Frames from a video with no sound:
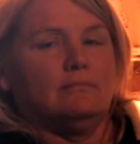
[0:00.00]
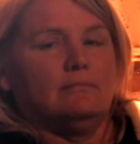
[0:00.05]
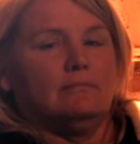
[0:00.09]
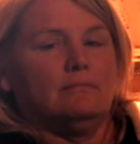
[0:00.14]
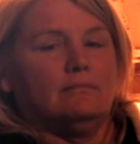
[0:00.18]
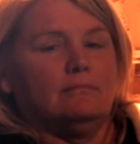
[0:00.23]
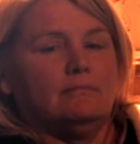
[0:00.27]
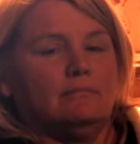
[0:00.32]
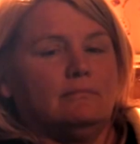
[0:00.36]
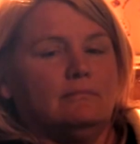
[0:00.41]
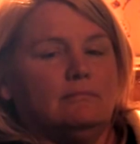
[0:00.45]

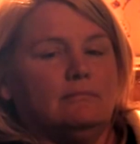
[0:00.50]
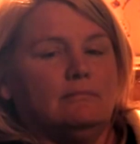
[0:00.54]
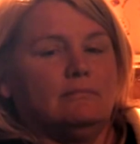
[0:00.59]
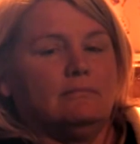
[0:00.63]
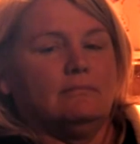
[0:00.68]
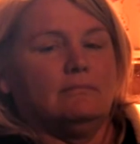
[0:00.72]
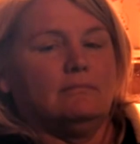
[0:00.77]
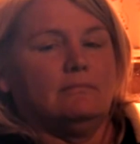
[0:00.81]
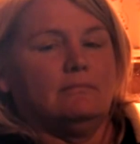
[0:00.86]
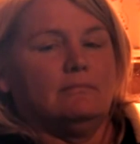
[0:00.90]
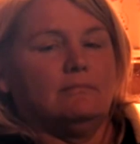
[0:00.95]

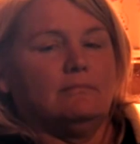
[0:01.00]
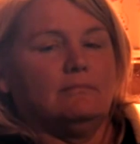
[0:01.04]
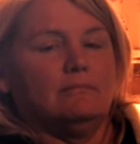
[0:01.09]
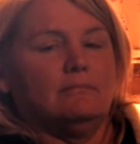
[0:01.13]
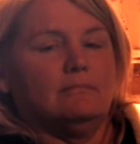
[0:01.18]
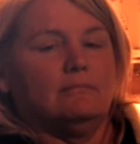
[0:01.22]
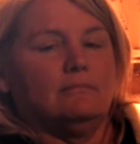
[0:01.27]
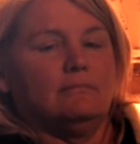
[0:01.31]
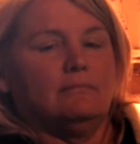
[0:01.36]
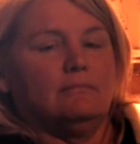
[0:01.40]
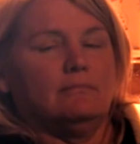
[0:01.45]

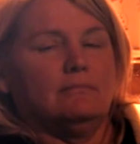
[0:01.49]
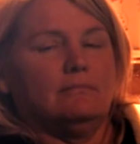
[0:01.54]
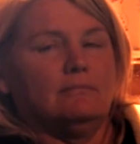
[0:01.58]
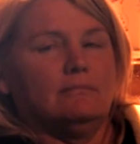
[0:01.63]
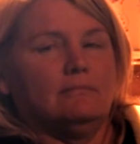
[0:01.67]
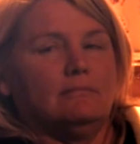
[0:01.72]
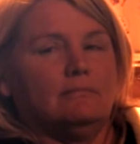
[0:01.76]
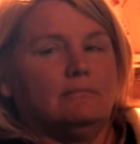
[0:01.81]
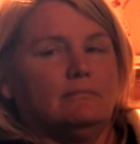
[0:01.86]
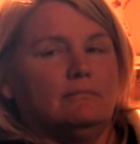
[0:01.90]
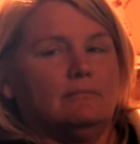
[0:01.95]

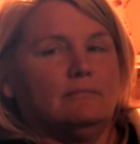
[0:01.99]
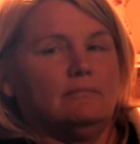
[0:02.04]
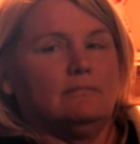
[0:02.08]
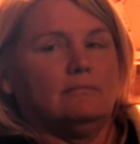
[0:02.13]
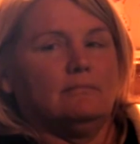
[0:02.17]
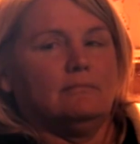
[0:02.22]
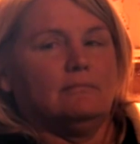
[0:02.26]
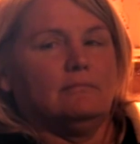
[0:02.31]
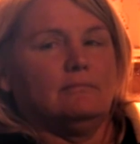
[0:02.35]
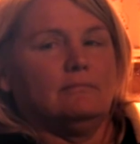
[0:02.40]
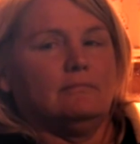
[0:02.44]

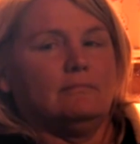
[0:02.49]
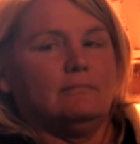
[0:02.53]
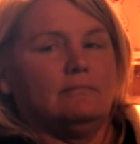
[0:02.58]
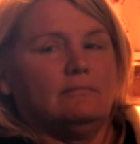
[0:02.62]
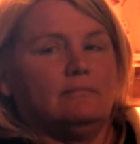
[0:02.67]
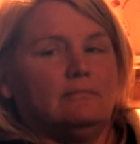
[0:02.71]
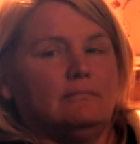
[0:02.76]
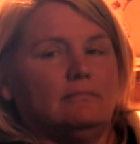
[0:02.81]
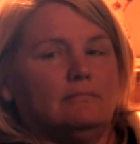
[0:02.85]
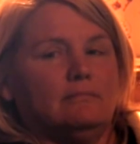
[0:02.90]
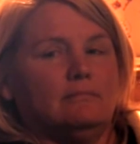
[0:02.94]

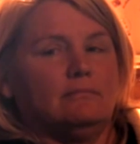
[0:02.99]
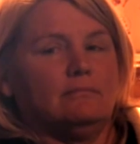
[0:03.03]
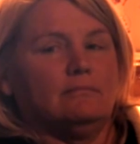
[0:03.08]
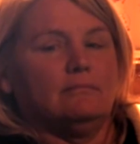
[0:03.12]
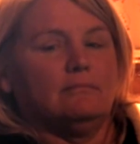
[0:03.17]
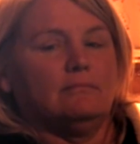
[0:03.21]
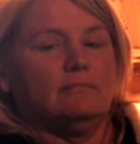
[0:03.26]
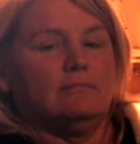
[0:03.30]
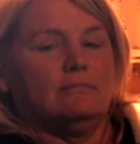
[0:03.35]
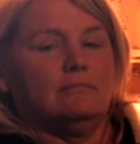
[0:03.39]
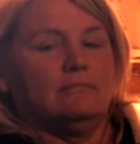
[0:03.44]

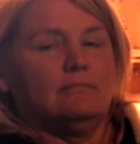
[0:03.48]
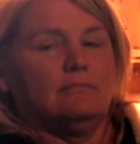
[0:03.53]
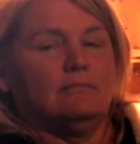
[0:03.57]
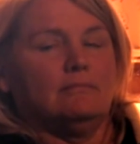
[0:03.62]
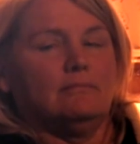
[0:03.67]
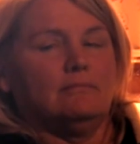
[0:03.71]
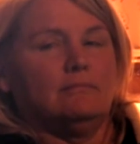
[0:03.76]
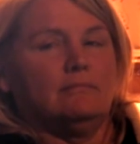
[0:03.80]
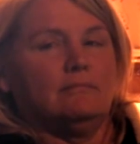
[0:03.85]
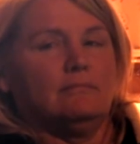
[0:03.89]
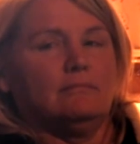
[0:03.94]

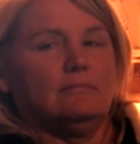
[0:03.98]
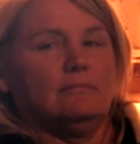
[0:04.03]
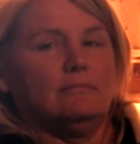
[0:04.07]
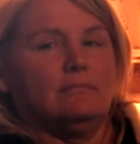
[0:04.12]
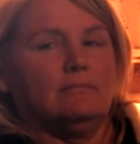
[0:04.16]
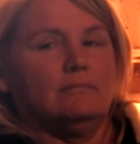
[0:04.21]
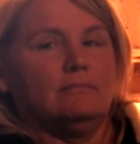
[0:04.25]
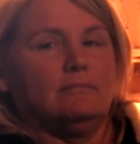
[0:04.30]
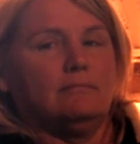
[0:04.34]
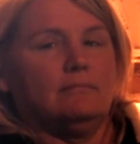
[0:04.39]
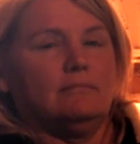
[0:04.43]

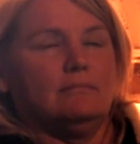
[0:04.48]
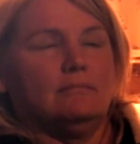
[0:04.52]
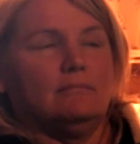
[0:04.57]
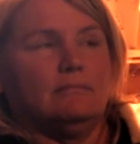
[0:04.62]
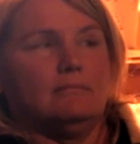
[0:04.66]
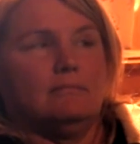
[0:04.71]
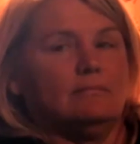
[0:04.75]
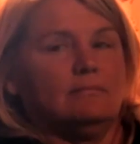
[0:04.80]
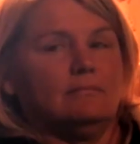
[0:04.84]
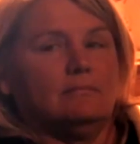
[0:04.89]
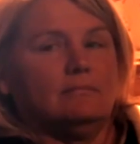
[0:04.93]

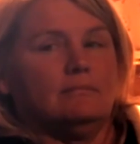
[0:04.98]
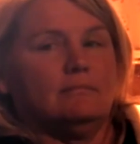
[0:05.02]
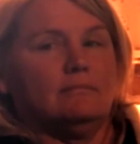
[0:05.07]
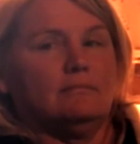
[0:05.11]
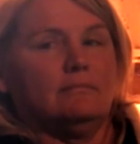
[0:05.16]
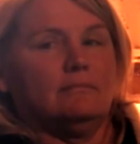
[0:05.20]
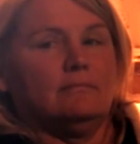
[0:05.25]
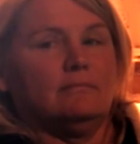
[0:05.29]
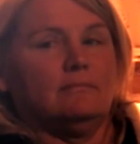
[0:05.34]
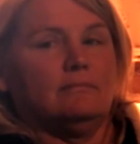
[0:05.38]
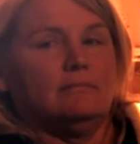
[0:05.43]

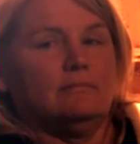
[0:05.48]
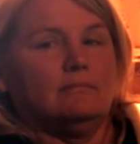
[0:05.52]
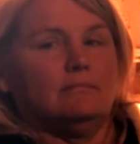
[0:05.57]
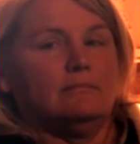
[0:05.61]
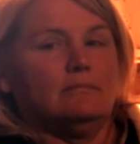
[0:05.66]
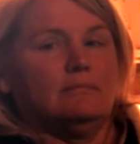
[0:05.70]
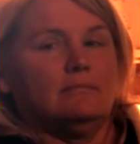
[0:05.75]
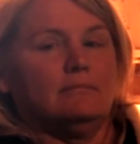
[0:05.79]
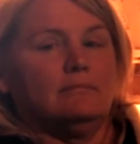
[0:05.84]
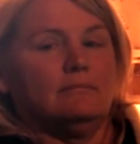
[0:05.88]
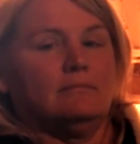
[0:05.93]

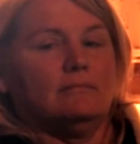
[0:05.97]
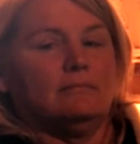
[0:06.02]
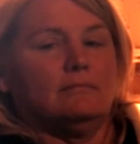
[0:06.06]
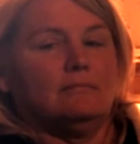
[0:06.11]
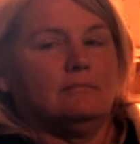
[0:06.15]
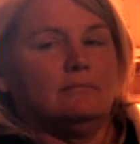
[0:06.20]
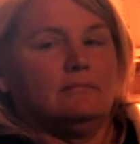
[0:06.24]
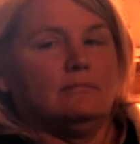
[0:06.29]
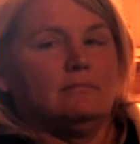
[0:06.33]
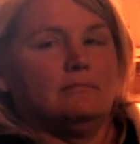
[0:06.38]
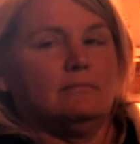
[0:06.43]

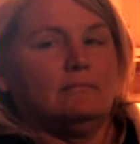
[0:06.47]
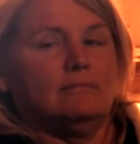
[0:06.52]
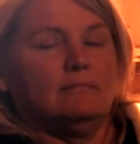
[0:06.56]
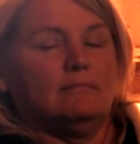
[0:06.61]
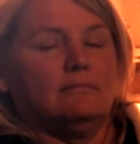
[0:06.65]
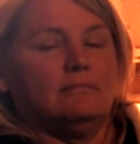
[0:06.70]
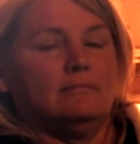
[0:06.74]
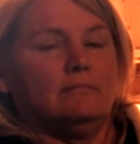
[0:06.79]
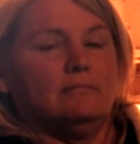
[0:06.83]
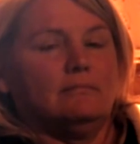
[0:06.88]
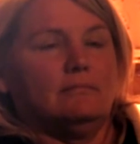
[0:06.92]

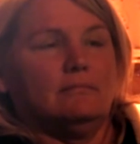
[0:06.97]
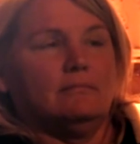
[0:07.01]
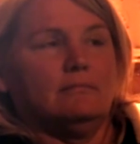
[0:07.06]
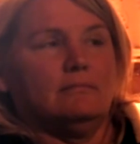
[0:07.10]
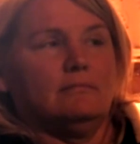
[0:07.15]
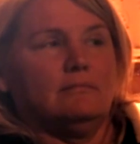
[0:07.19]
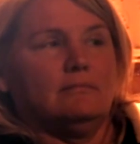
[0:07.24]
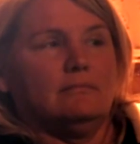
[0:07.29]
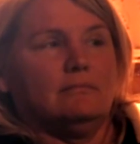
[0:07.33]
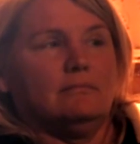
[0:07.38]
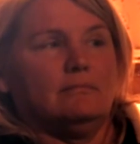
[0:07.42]

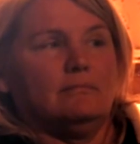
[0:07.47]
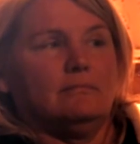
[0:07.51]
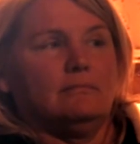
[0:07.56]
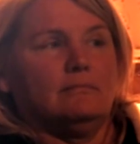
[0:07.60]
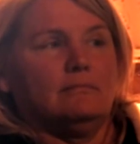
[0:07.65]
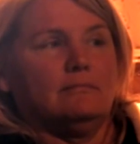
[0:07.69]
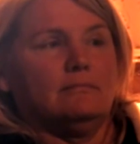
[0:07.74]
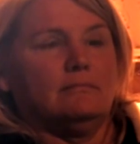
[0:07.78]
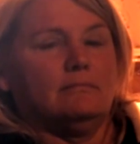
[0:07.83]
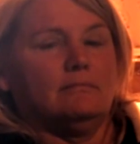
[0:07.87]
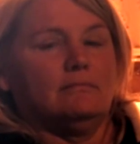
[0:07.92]

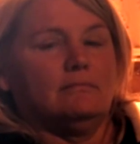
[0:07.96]
The person shown says nothing.